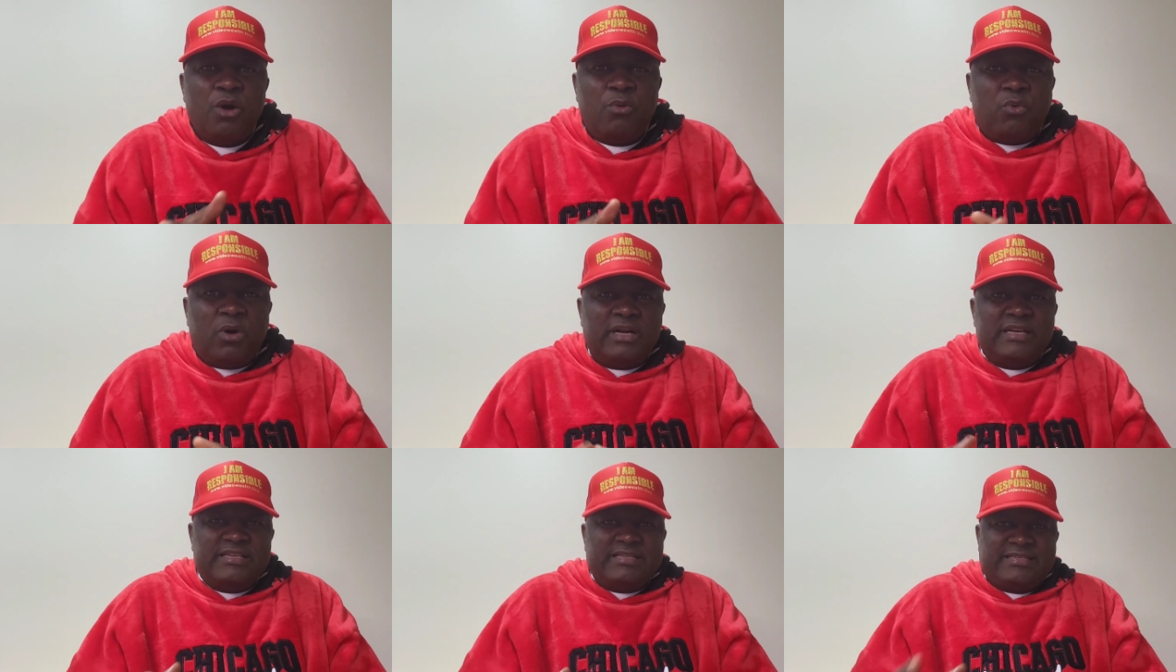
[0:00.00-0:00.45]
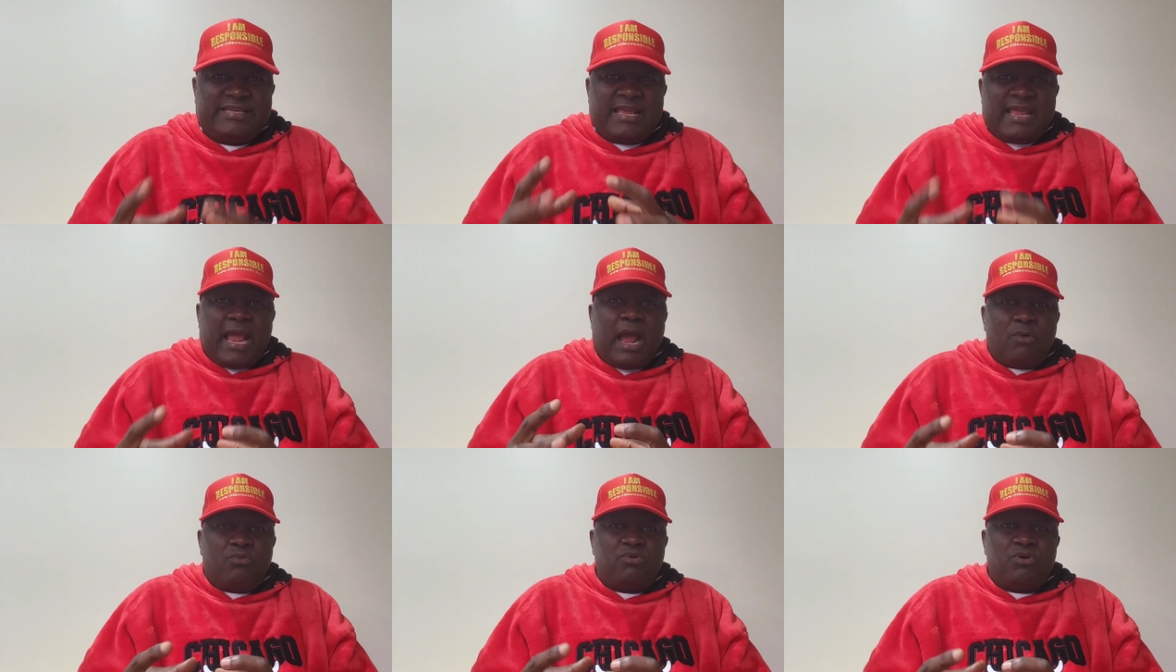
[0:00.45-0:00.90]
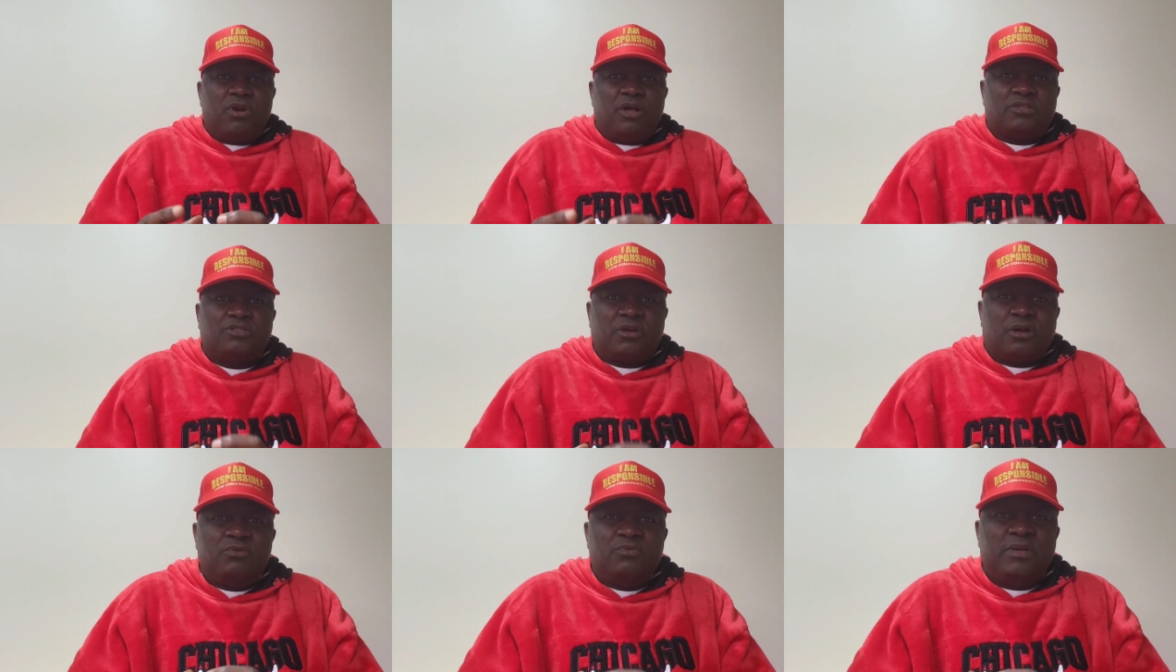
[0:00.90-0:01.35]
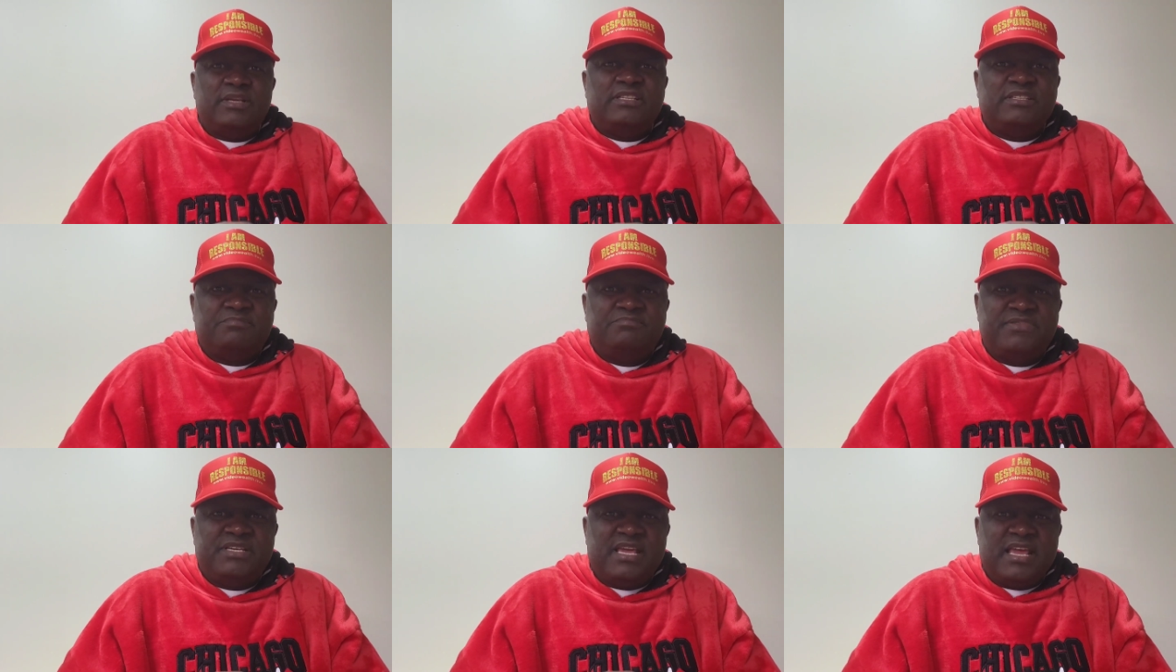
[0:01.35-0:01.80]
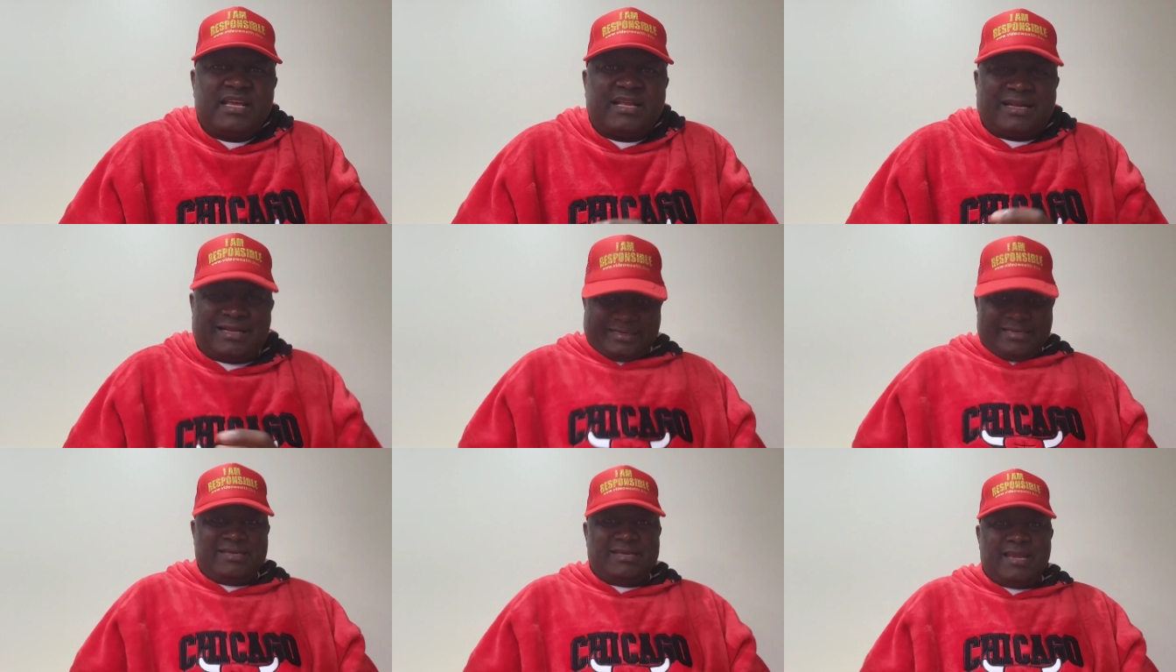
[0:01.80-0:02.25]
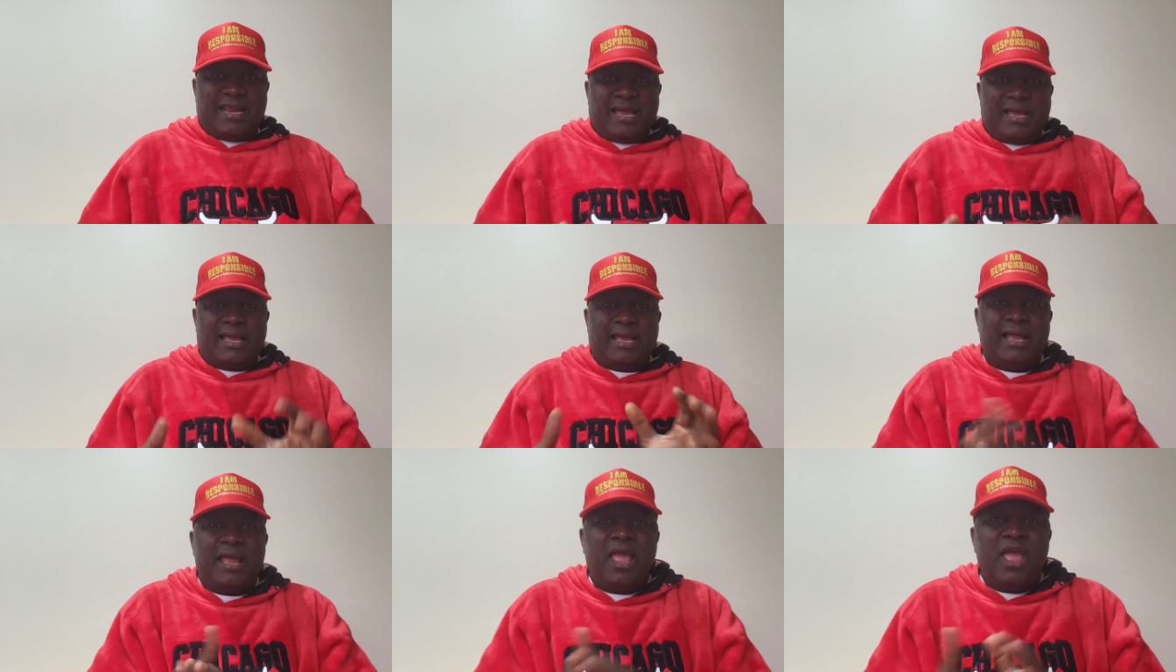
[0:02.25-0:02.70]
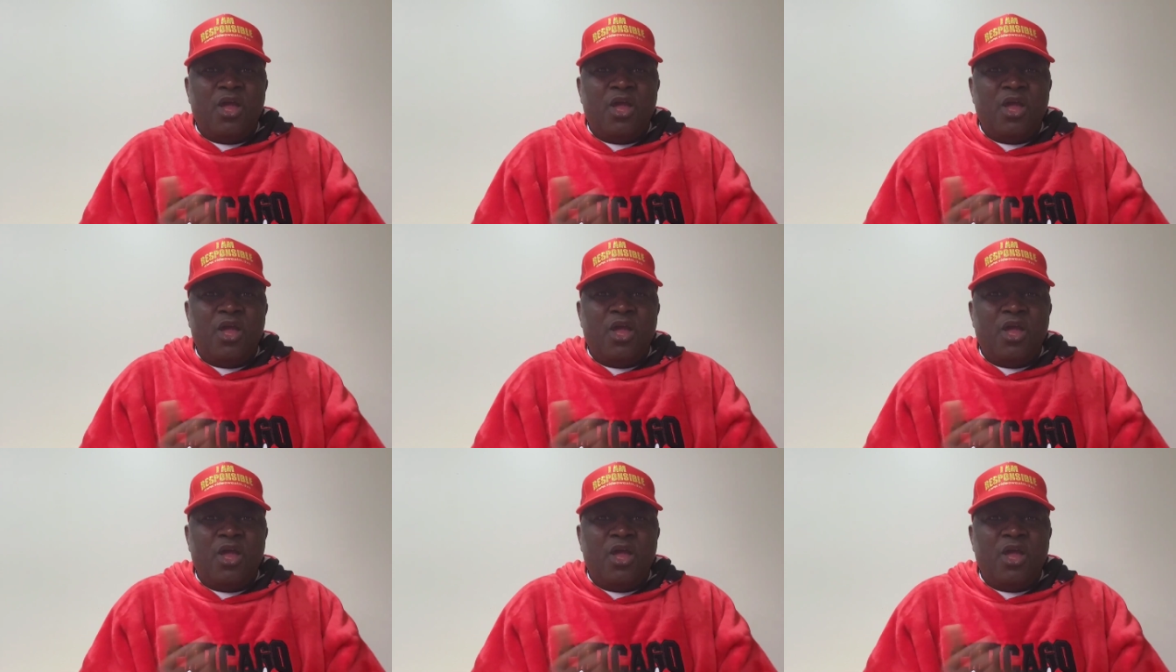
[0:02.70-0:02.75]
One day I will not always be a cleaner.